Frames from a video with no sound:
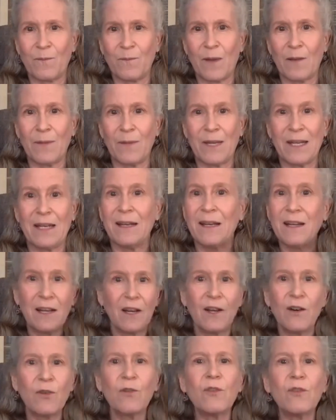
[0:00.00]
I mean,
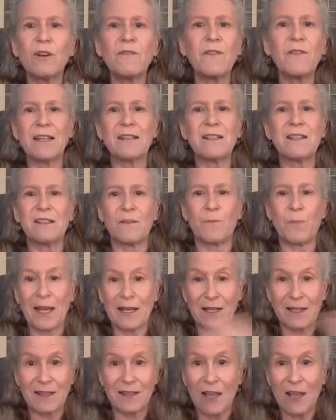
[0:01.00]
who could have
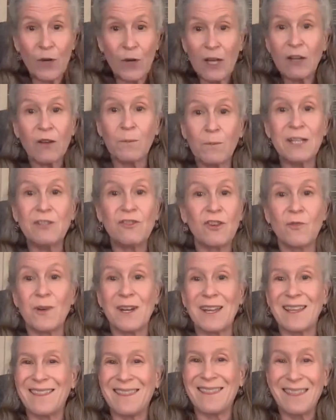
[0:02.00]
anticipated that we could be
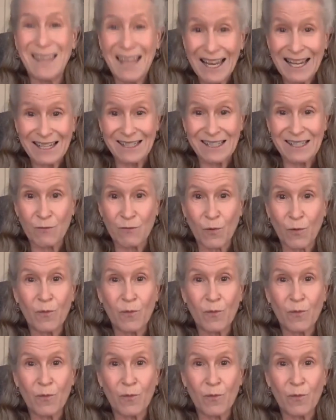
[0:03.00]
doing this,